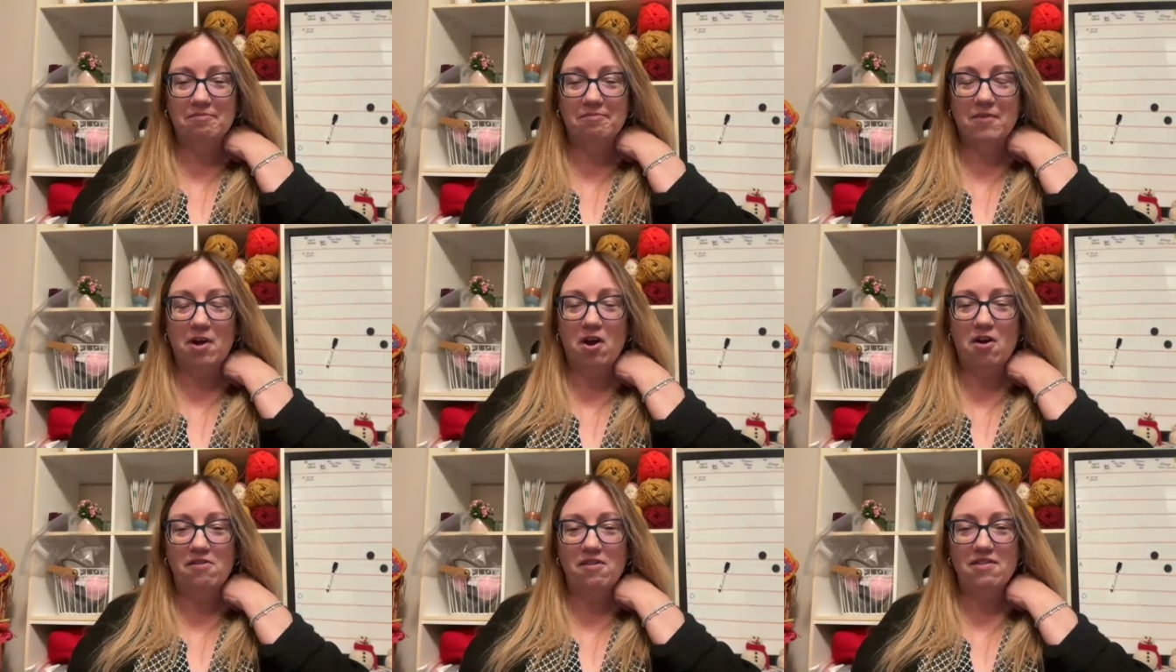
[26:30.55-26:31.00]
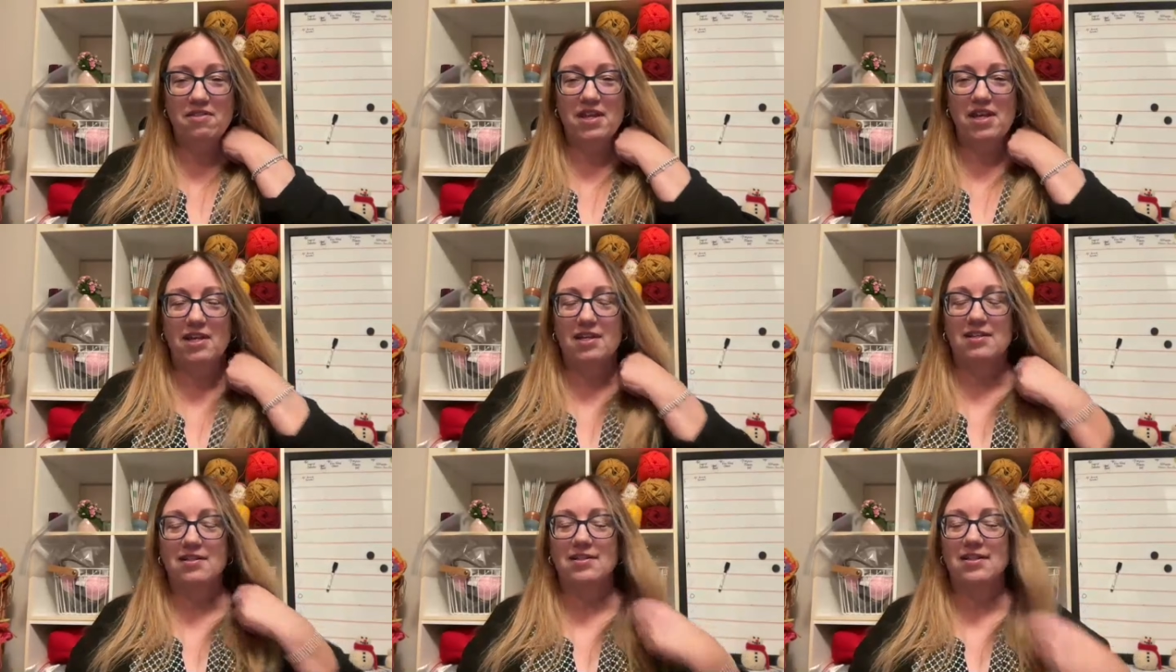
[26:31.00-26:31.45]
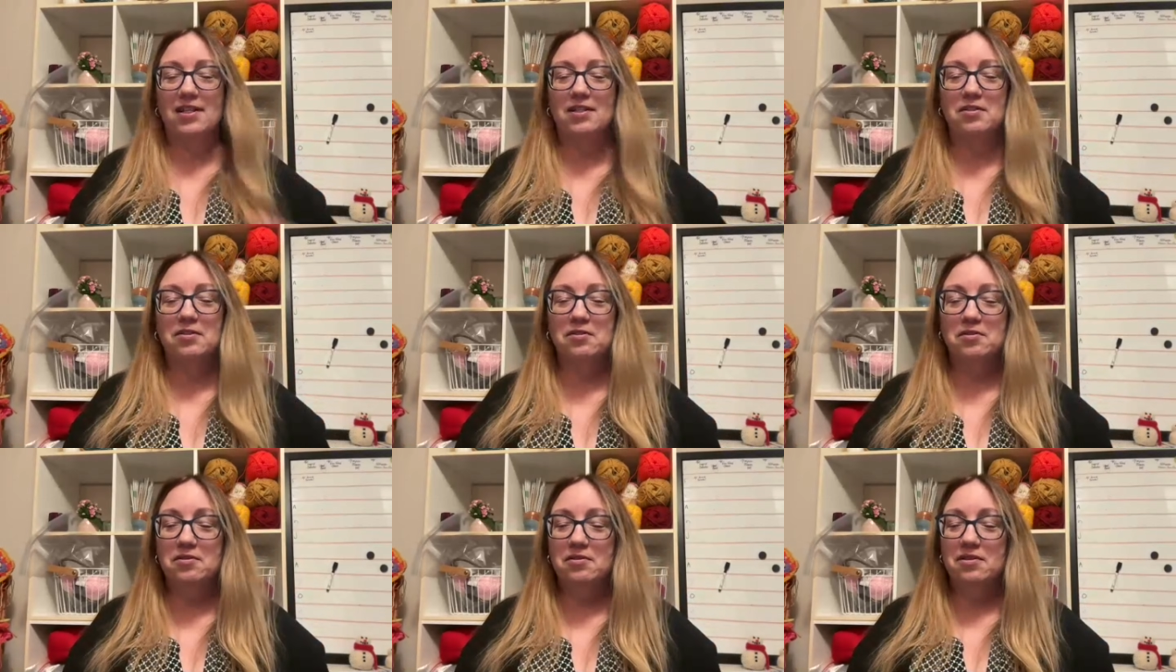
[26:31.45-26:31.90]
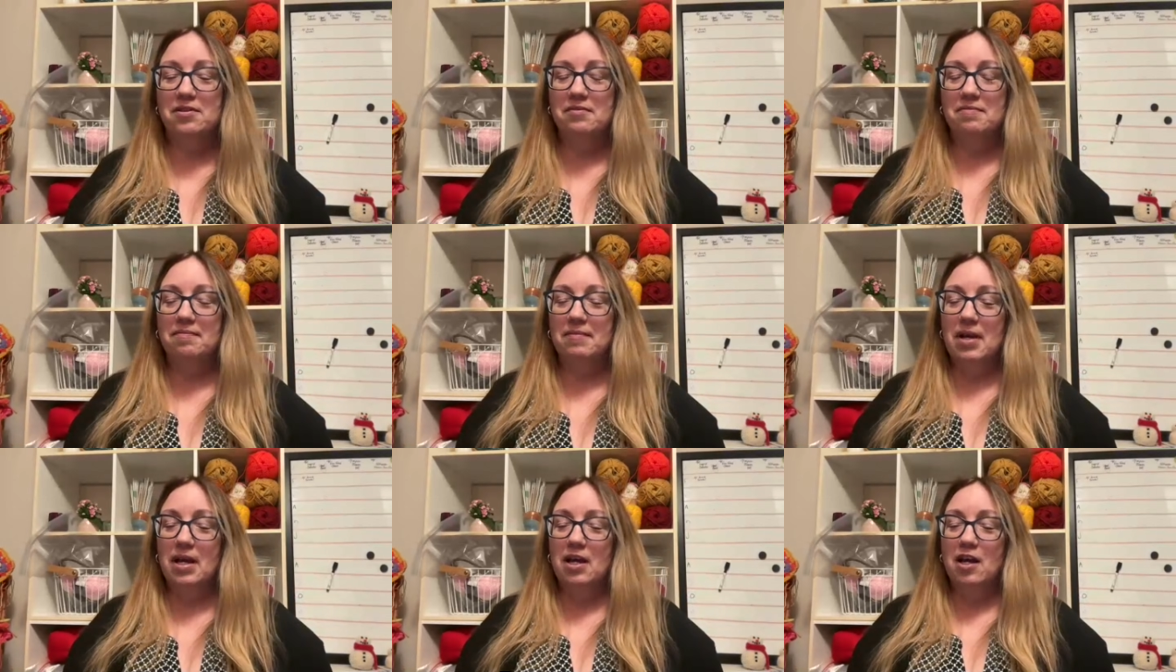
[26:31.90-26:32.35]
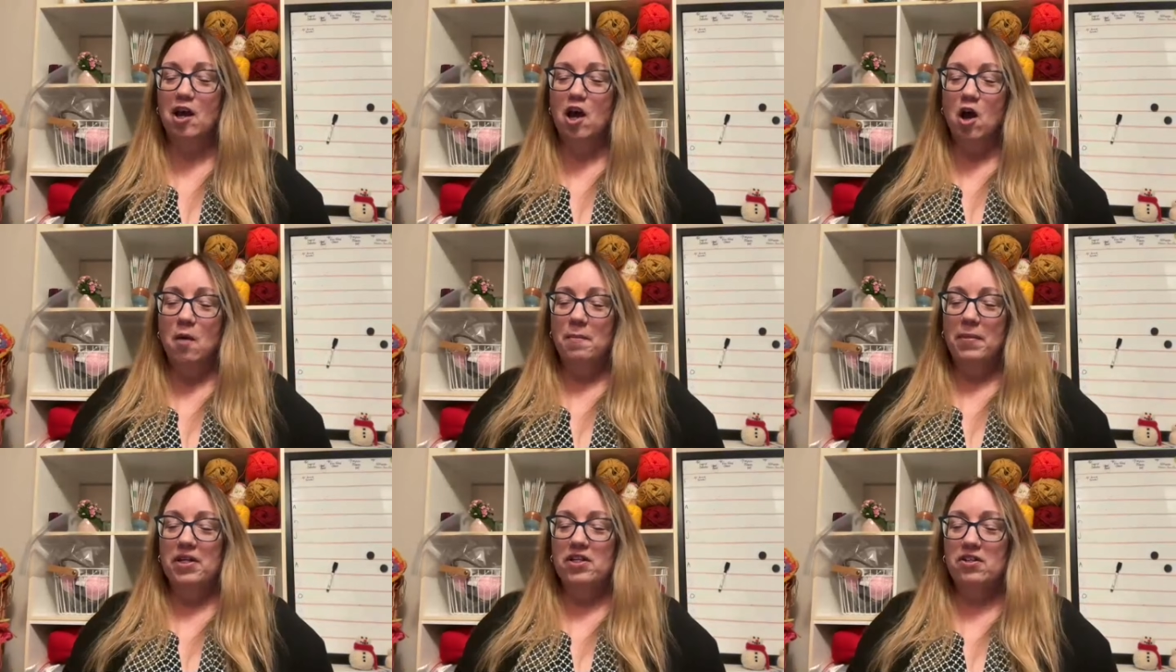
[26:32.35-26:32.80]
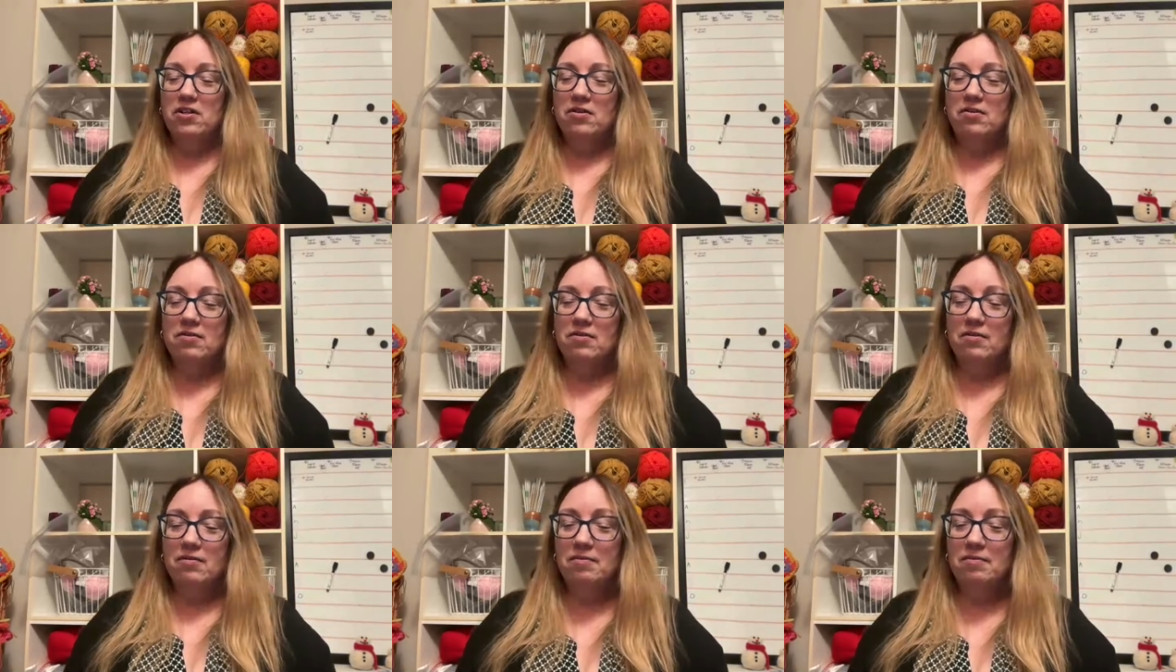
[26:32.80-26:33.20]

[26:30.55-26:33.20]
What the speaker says: all the things, scissors. But no,